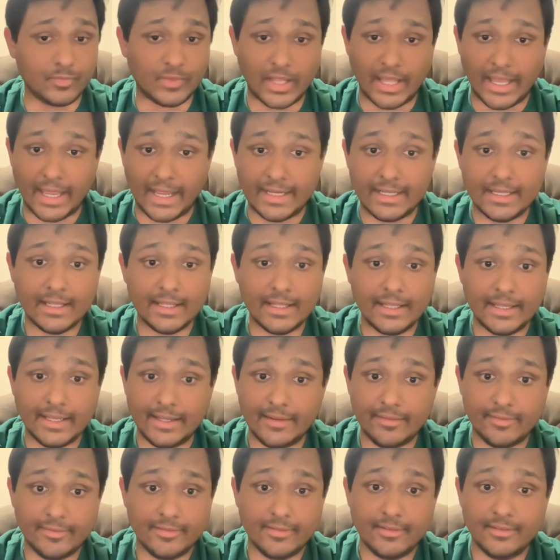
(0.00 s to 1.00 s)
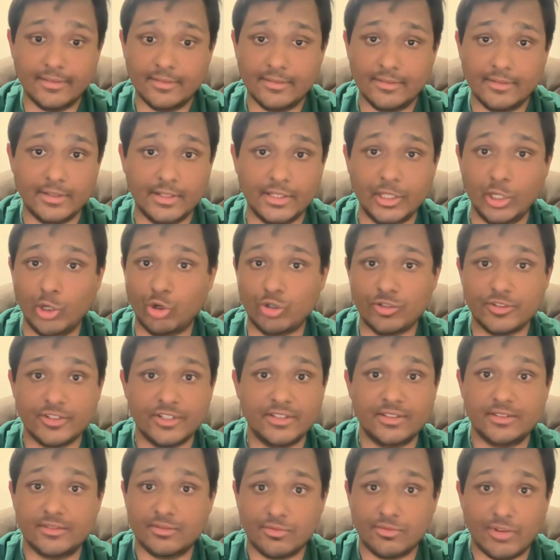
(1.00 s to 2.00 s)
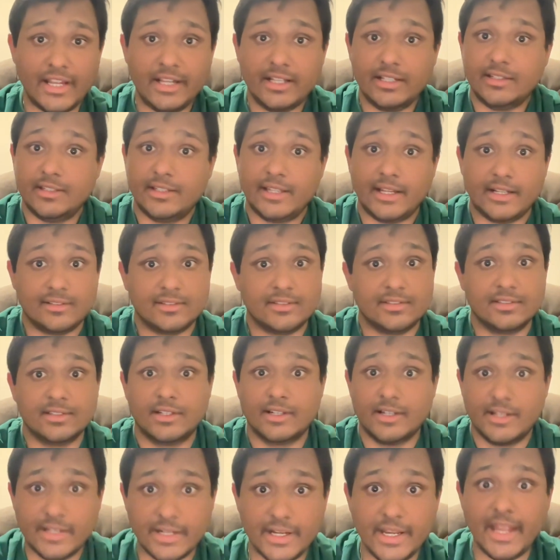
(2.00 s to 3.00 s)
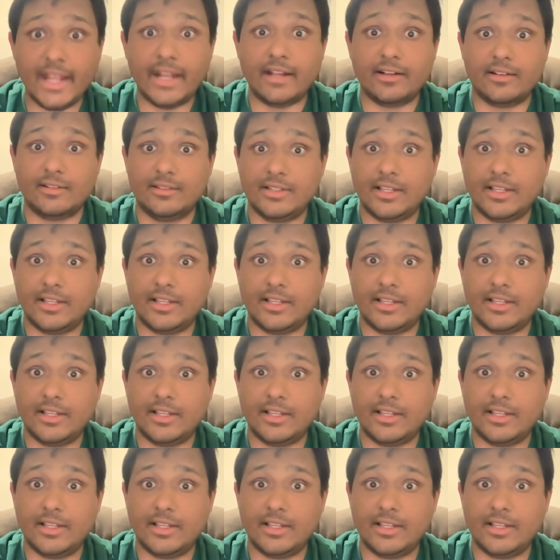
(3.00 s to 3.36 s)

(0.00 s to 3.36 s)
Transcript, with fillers: And if he or she is right, that's great.